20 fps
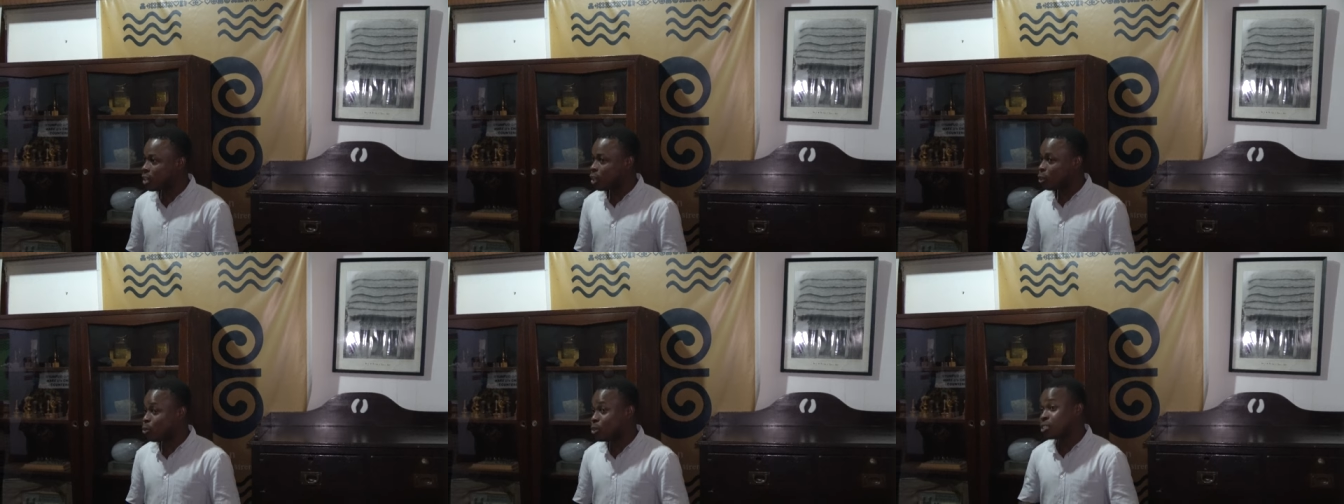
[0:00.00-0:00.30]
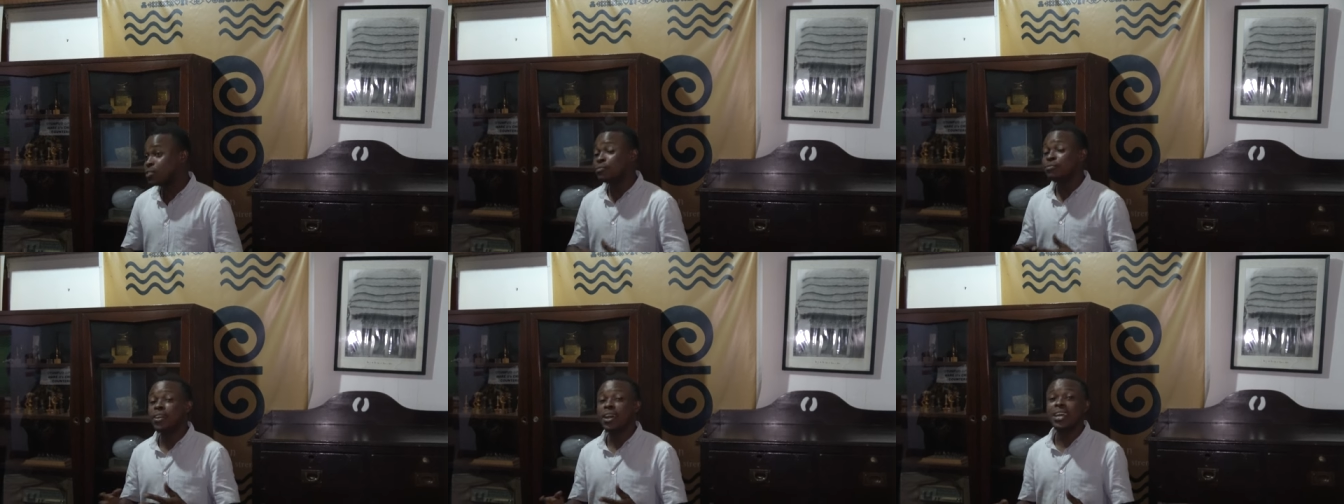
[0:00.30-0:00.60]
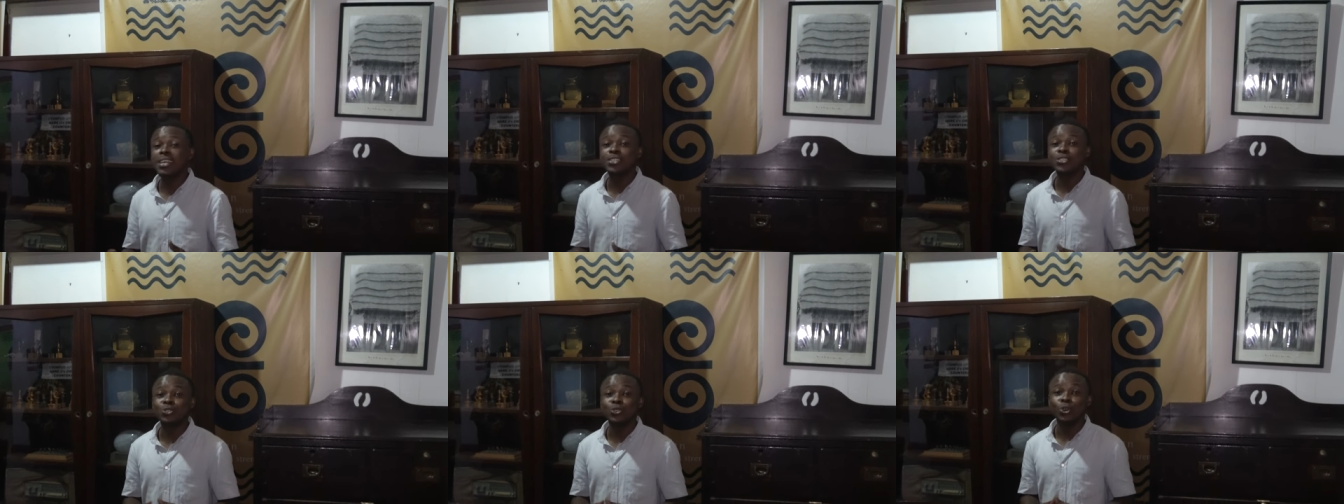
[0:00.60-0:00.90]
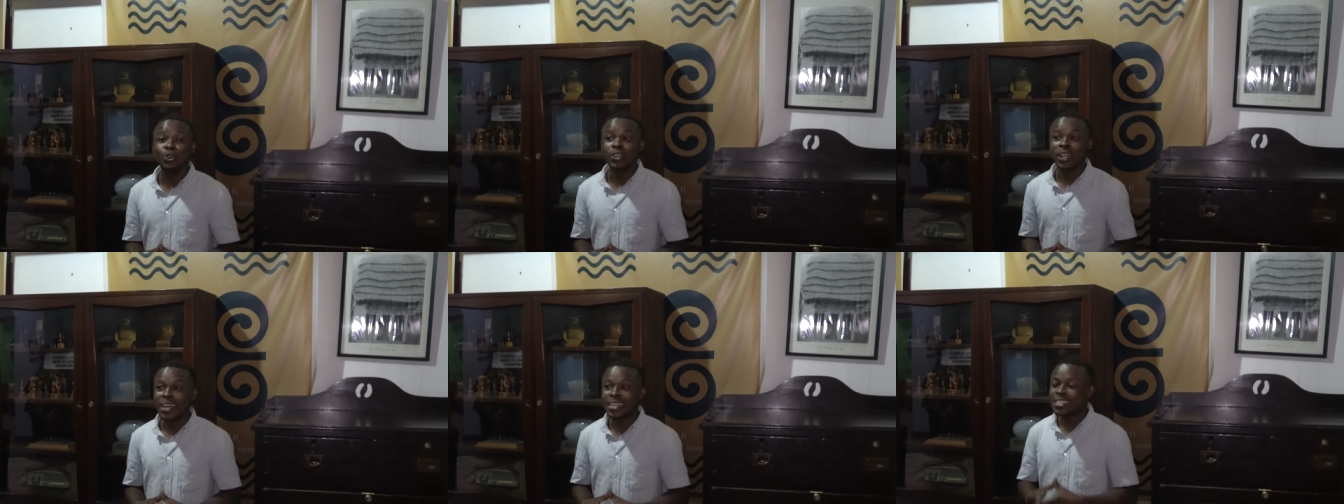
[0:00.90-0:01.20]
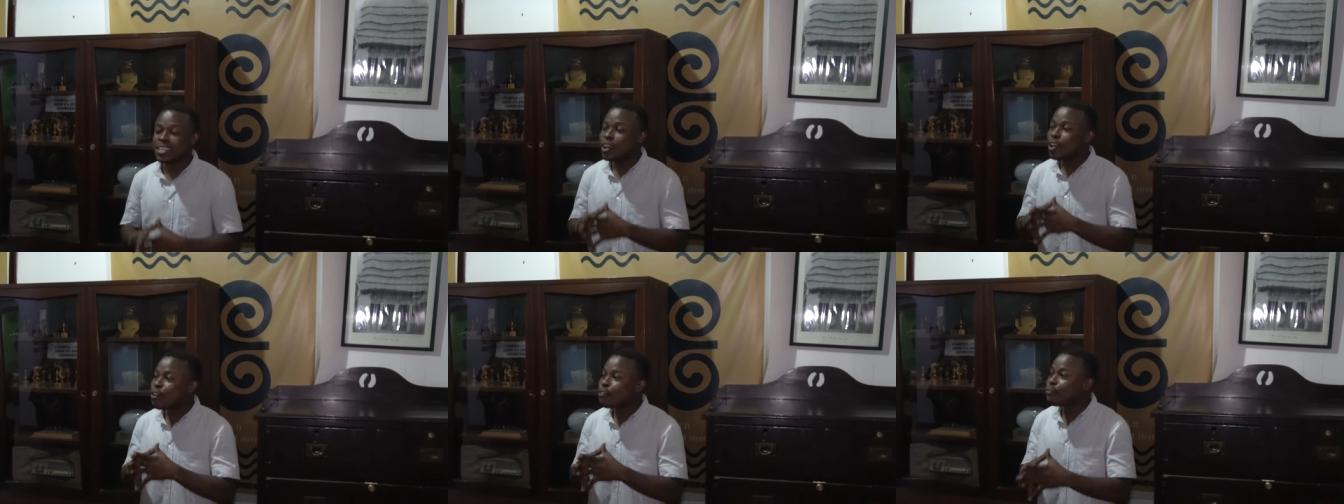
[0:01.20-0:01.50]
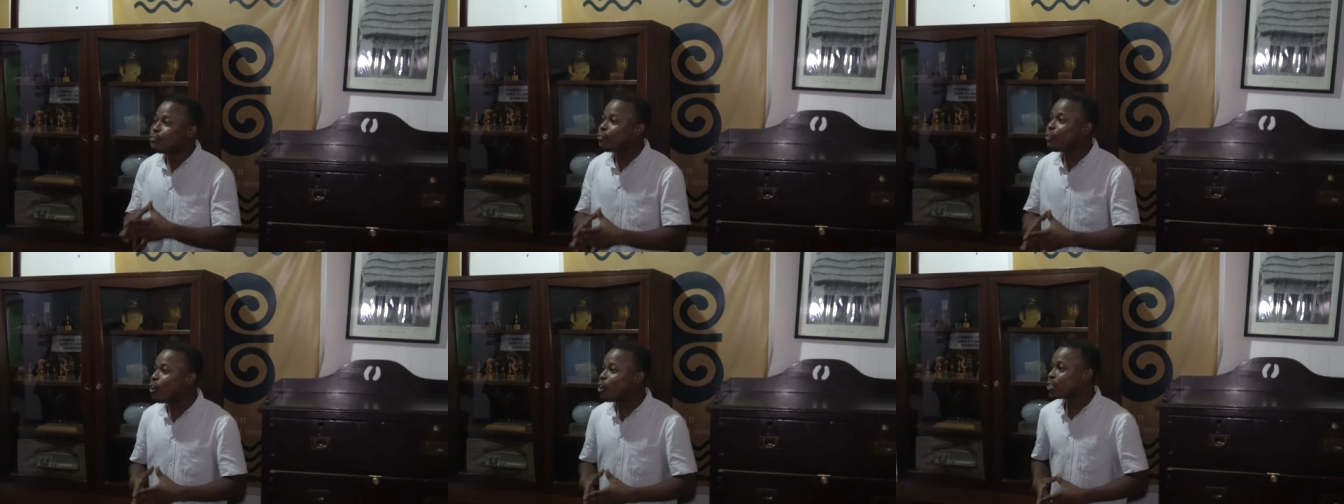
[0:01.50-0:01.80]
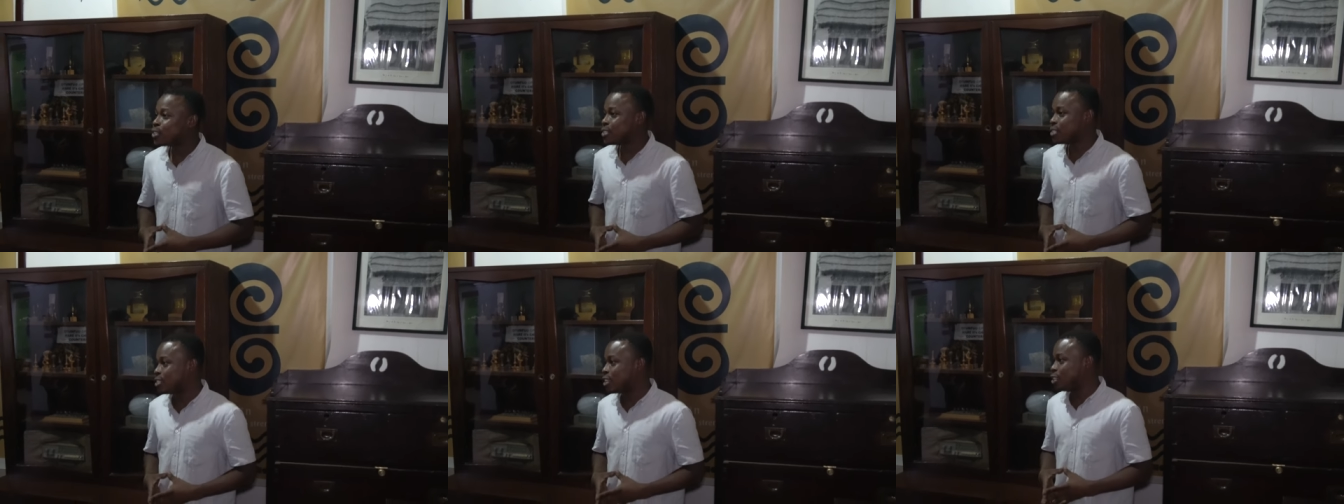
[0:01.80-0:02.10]
It was first known as
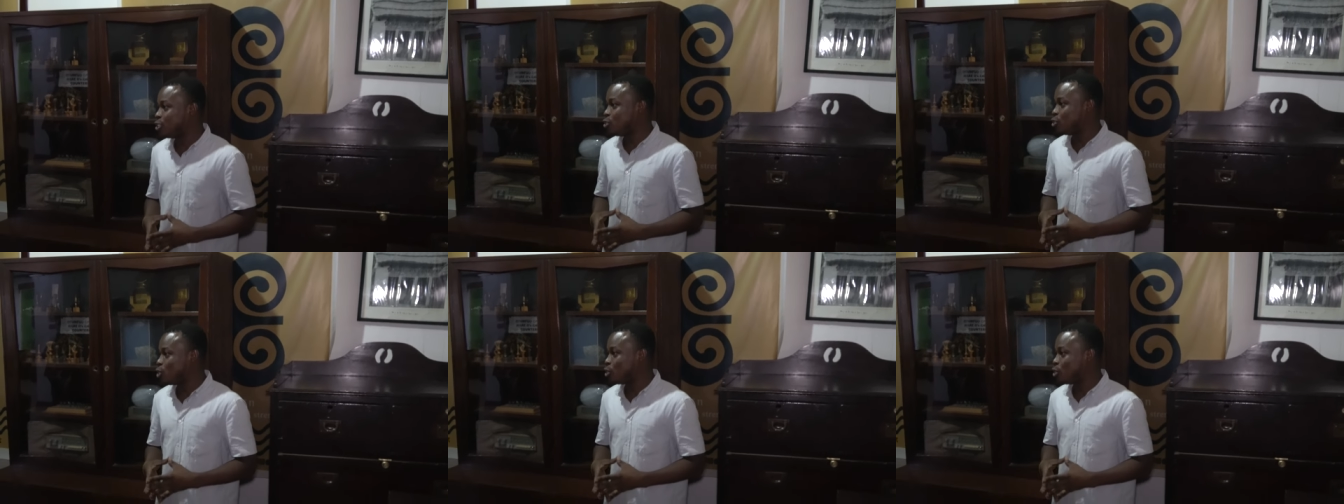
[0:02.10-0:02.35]
Fort Saint